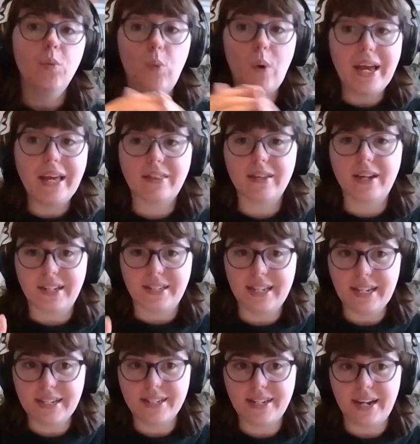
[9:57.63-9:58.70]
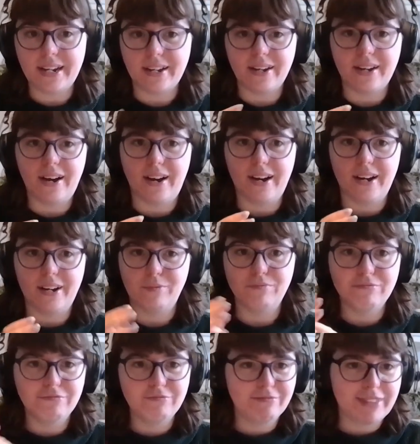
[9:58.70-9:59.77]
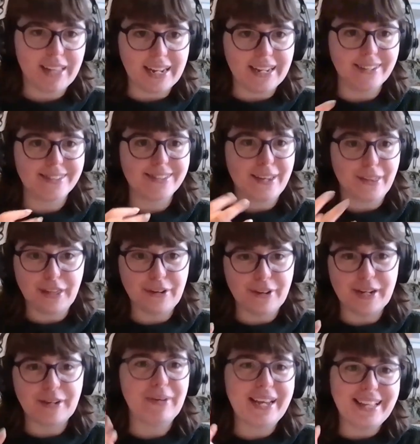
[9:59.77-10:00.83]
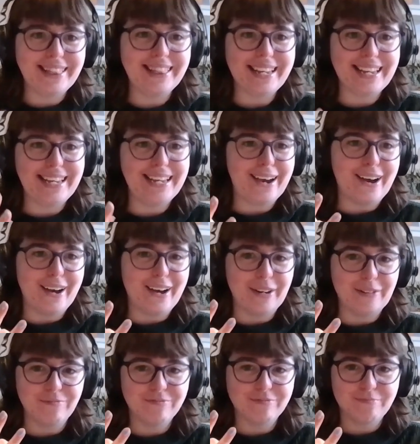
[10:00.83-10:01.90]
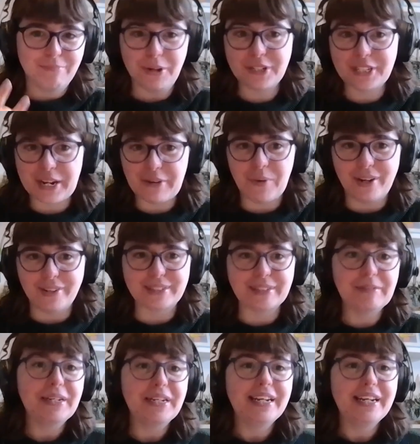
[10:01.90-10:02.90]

with existing things, Ethereum, in the blockchain world.